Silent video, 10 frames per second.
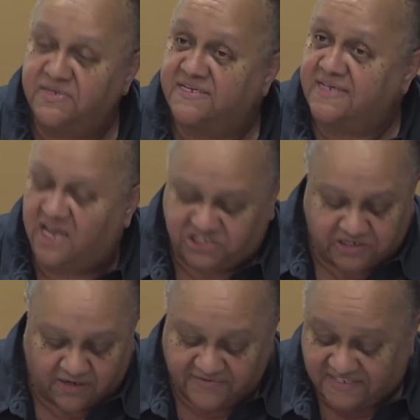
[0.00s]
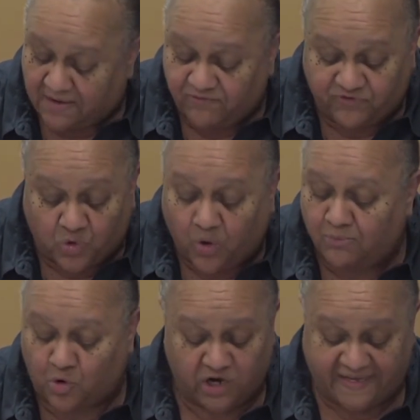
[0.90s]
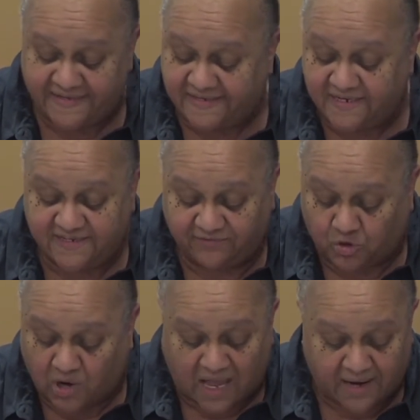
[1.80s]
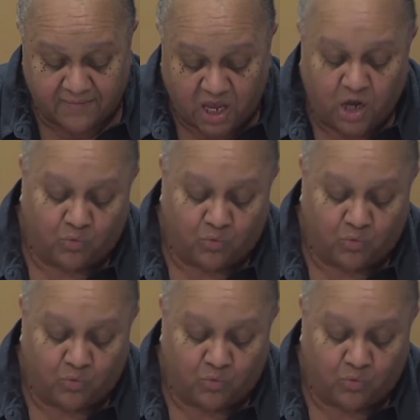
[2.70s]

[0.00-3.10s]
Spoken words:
discussion of some form or instance of crime